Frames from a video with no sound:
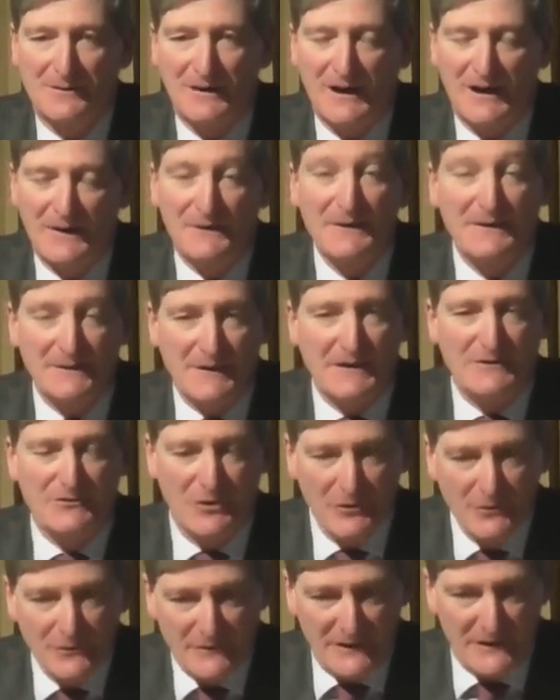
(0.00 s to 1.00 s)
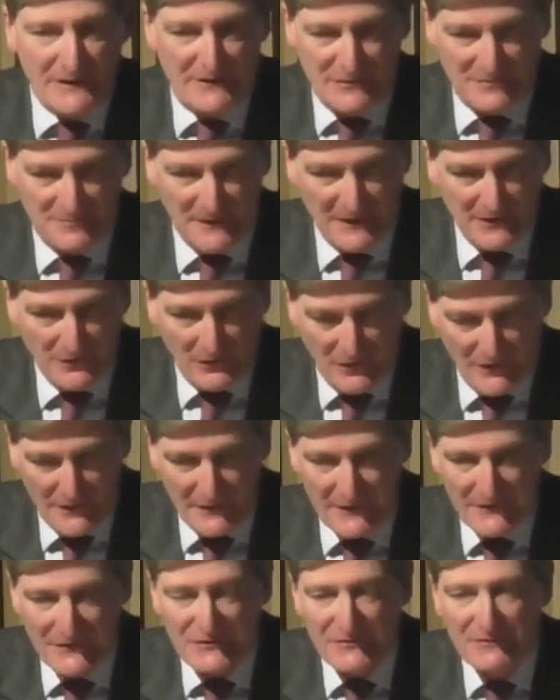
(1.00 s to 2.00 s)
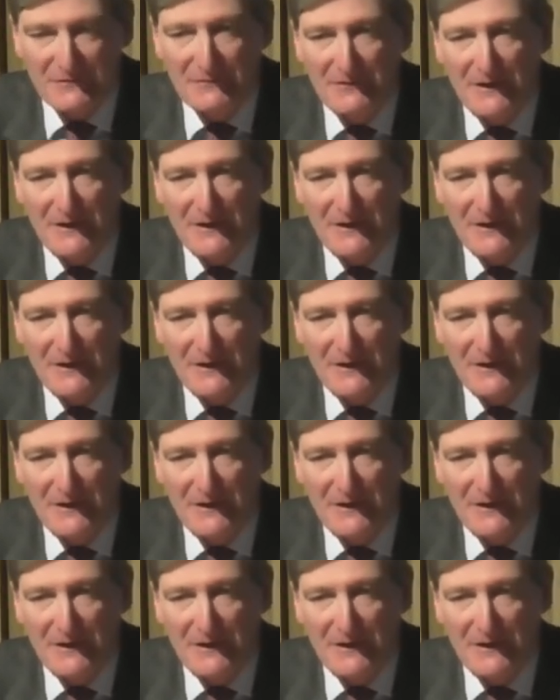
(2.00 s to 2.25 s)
I think they do need to be lawyers.